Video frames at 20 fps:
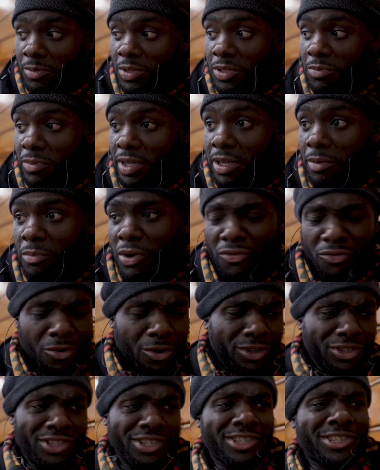up to me.
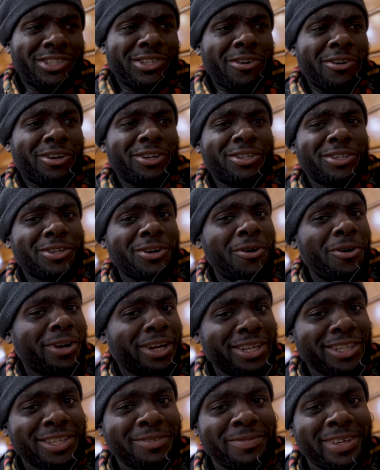Before she started
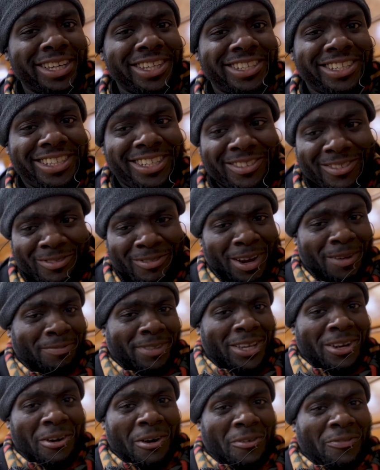talking to me, she
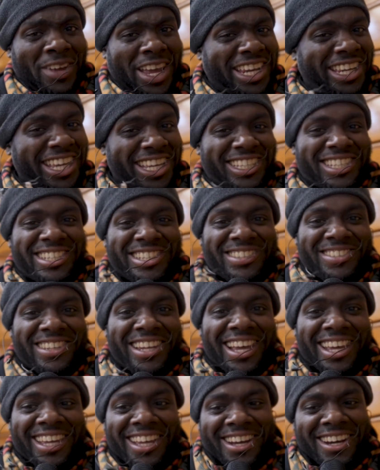ripped it off. And then she's
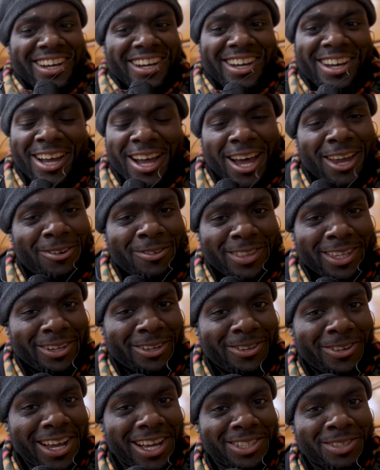like, I don't think
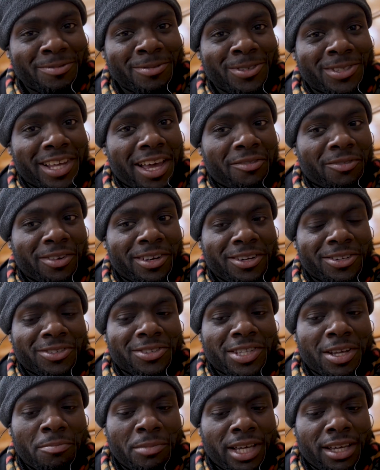you guys are supposed to have
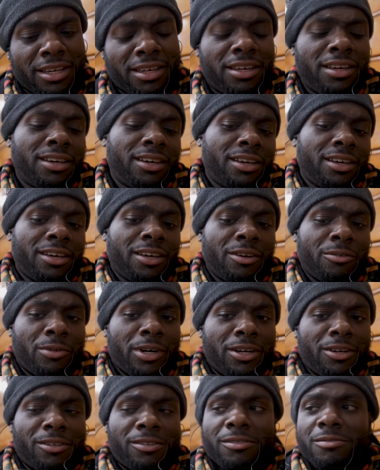credentials. I'm like,
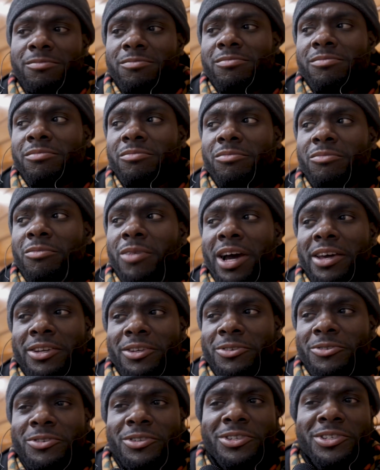well, why
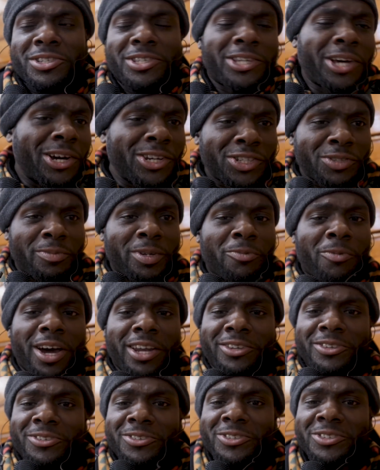did you just touch me? Why
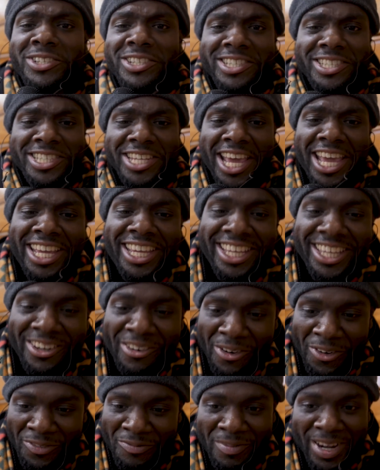did you just take it
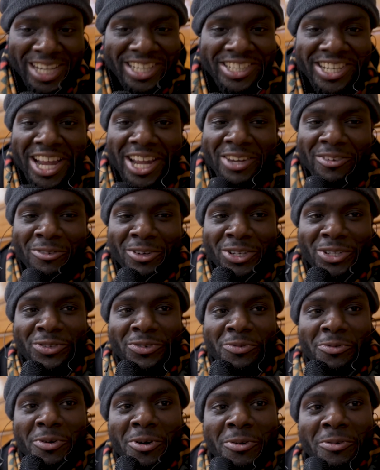off my jacket? What is
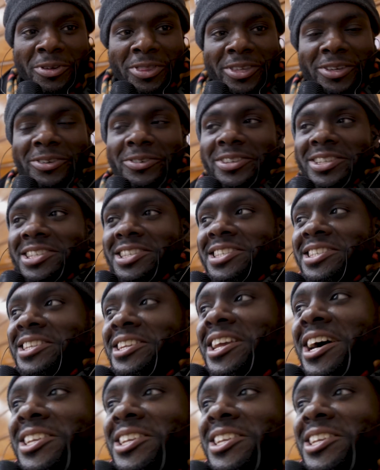wrong with you? This is in